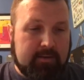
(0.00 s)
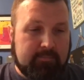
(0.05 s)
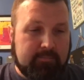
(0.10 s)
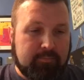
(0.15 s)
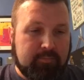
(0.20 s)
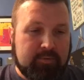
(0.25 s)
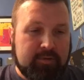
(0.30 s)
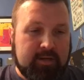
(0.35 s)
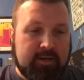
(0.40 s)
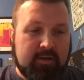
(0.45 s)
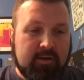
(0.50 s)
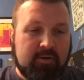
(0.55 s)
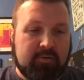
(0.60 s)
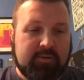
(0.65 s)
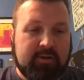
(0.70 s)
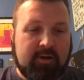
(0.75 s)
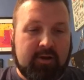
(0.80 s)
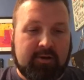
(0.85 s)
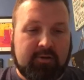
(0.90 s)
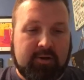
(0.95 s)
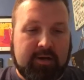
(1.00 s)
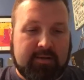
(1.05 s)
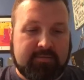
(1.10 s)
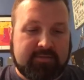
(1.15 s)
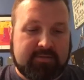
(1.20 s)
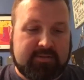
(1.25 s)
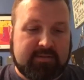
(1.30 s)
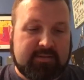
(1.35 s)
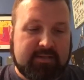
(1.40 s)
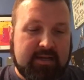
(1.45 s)
Try to hold the autographs to the
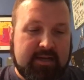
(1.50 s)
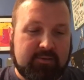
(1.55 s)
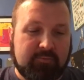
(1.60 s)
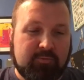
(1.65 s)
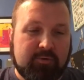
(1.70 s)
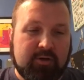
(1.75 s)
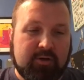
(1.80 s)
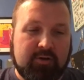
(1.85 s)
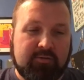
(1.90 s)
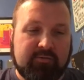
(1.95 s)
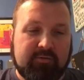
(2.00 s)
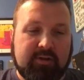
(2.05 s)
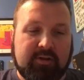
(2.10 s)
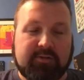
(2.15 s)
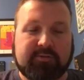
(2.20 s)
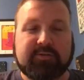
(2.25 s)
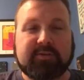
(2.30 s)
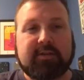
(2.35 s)
side, and we'll go over those.